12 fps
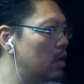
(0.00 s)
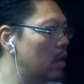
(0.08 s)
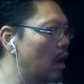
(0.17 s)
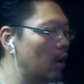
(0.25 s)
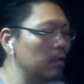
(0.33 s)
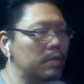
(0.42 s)

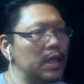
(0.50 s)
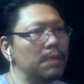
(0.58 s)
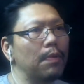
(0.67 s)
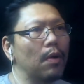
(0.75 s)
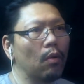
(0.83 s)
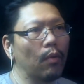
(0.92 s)
Home
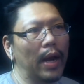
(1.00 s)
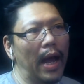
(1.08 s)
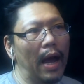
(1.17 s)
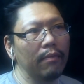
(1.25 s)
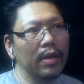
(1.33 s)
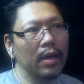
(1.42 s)
Depot or what
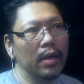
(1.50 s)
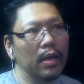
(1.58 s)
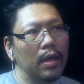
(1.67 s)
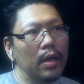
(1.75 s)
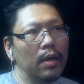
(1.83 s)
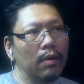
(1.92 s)
have you,
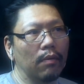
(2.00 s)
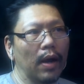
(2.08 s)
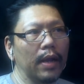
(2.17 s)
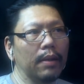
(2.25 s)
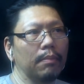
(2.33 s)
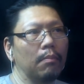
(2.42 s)

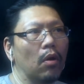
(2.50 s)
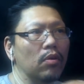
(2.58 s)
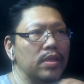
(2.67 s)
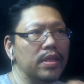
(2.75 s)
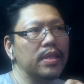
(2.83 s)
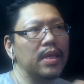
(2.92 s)
right?
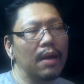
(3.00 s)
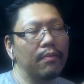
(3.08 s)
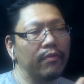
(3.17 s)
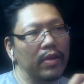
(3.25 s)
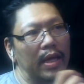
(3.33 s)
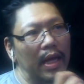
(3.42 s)
Most of the time,
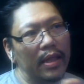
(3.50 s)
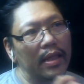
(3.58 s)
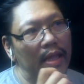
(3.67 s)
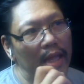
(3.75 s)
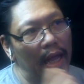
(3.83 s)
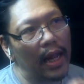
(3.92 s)
if you get the
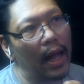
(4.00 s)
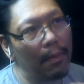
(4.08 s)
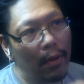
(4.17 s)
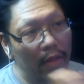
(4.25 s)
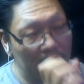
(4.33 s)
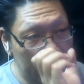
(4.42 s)
daylight
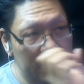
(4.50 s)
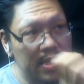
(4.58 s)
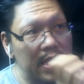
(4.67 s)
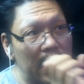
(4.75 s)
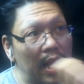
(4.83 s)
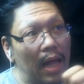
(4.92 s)
bulb that says
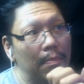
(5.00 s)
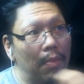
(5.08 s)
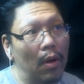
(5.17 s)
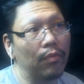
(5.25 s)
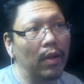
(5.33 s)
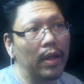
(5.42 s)
daylight
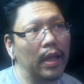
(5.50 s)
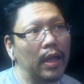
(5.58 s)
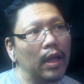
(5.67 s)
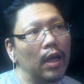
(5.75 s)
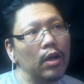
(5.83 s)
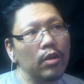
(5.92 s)
bulbs on it,
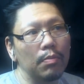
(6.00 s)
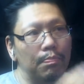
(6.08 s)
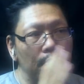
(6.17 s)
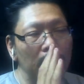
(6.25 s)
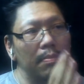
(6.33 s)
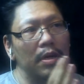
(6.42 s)
you're
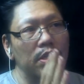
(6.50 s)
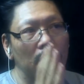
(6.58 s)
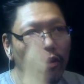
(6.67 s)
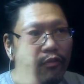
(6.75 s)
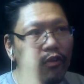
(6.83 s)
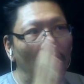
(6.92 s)
pretty much going
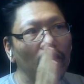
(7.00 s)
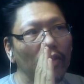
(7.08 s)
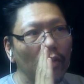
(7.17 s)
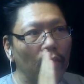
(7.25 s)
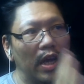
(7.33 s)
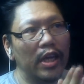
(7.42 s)
to fall in the
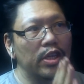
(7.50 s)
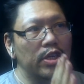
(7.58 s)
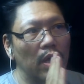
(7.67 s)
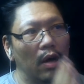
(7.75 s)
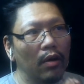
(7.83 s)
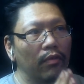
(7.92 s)
range
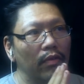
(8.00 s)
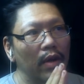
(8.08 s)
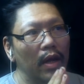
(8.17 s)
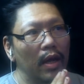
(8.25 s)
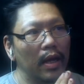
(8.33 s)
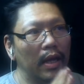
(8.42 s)
of
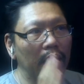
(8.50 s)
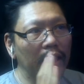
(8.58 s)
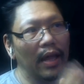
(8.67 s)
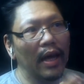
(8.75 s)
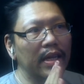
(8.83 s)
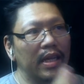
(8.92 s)
getting
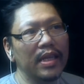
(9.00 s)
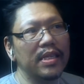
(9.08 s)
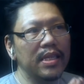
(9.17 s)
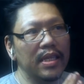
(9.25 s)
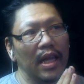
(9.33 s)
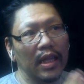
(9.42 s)
that
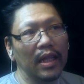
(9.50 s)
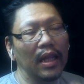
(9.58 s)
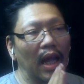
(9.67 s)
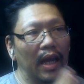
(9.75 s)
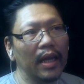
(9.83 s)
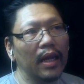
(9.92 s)
intensity that
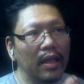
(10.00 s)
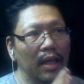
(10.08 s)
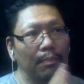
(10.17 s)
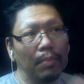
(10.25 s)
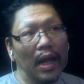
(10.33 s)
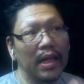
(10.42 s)
the
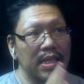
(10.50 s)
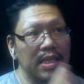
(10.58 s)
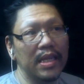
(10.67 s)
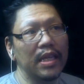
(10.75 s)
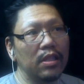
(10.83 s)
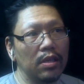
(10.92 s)
plants
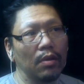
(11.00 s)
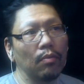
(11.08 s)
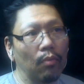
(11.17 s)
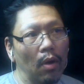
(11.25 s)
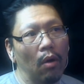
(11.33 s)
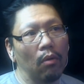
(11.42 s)
need to
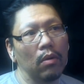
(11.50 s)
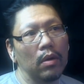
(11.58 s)
grow.